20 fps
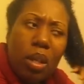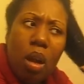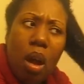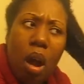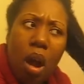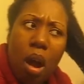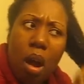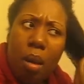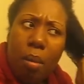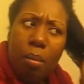
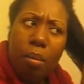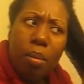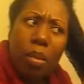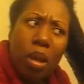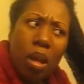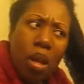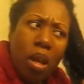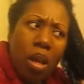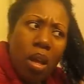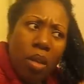
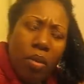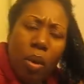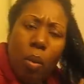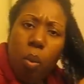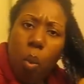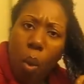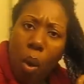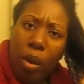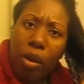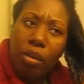the
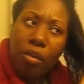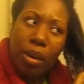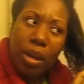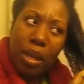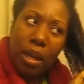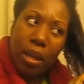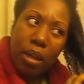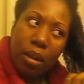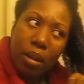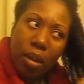water in
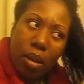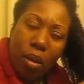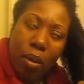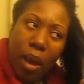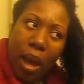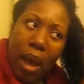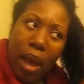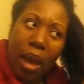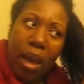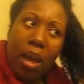it,
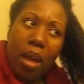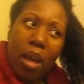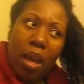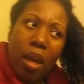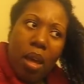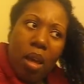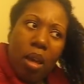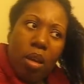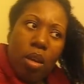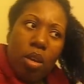
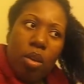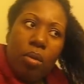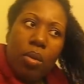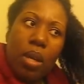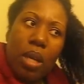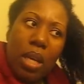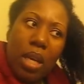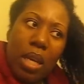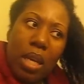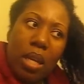okay? You
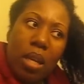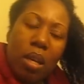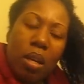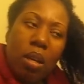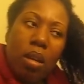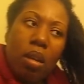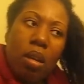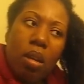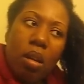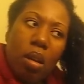need,